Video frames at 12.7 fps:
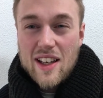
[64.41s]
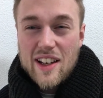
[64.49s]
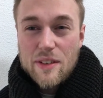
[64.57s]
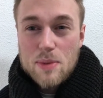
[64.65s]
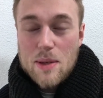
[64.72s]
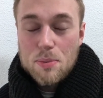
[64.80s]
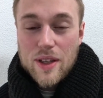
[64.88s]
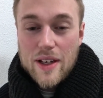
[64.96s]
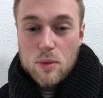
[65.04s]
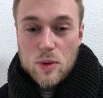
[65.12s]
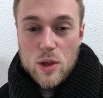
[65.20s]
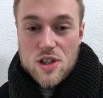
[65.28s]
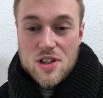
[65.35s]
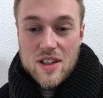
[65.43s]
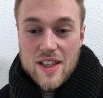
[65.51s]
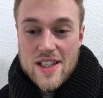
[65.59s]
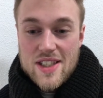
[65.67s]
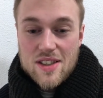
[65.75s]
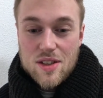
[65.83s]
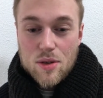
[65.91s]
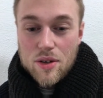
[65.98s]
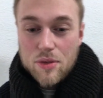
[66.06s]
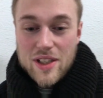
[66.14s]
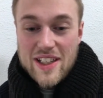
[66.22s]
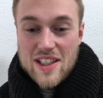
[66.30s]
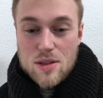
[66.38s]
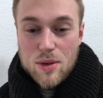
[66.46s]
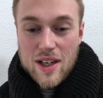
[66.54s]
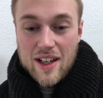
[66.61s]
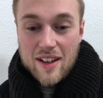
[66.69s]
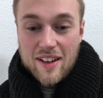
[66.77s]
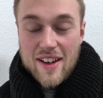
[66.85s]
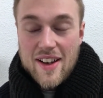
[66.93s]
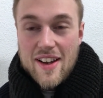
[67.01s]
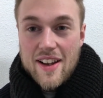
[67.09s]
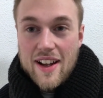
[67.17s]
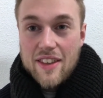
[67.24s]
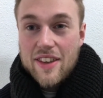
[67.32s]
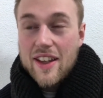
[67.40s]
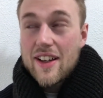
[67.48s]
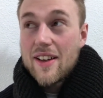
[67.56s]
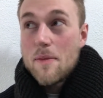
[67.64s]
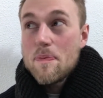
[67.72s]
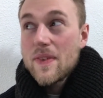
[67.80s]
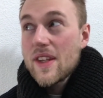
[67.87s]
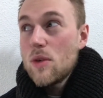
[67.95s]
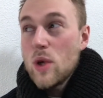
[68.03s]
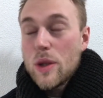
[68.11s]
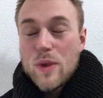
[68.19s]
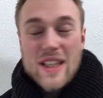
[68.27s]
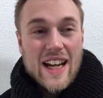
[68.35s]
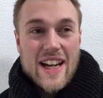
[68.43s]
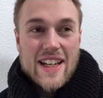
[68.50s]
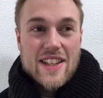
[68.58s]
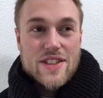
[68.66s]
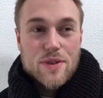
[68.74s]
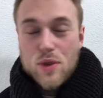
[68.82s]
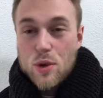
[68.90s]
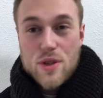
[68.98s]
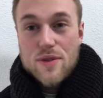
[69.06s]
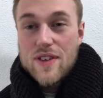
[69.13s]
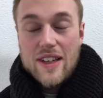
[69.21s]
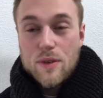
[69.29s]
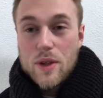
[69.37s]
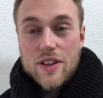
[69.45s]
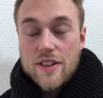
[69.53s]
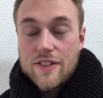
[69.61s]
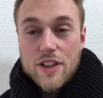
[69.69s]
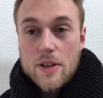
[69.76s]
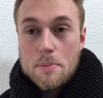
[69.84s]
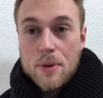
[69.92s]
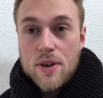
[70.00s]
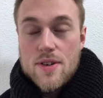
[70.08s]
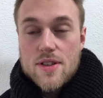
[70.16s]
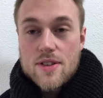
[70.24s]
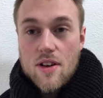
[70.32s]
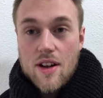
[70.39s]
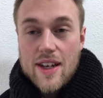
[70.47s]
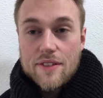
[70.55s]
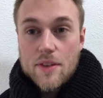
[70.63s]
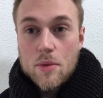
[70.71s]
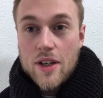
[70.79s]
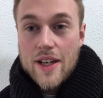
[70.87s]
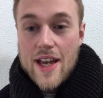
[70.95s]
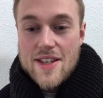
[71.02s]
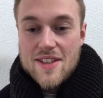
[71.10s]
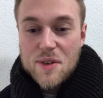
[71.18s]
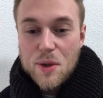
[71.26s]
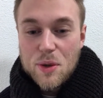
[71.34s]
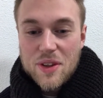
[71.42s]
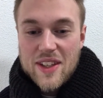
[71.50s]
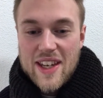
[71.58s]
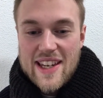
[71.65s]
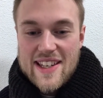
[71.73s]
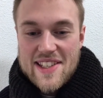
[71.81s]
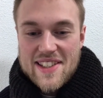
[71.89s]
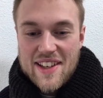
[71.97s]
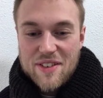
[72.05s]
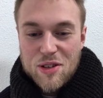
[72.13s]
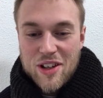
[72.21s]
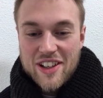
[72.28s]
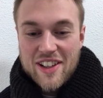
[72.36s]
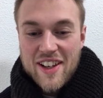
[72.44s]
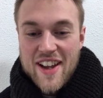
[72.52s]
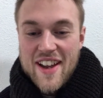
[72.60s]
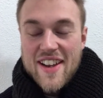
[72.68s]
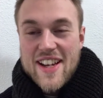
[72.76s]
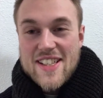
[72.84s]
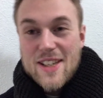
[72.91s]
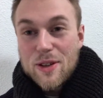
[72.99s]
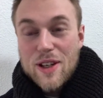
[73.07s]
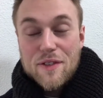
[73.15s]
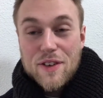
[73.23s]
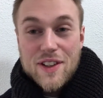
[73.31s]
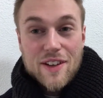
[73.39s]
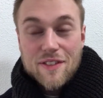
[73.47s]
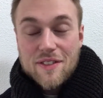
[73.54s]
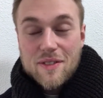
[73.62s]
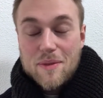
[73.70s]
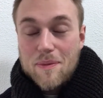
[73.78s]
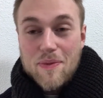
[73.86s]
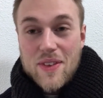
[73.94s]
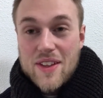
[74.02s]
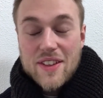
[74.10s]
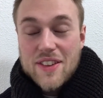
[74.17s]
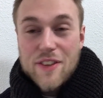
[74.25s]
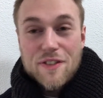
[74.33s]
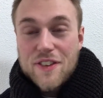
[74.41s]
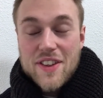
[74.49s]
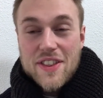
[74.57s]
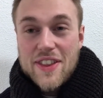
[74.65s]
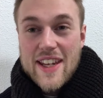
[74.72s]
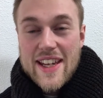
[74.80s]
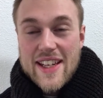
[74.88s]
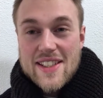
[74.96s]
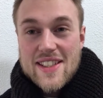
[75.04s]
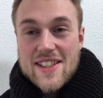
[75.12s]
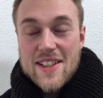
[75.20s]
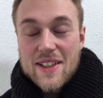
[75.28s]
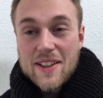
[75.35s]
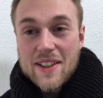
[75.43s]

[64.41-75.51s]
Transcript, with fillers: I have people I watch and listen to and read as well. And what we like is, of course, very, very personal. Everyone has their own taste. Everyone is looking for different things.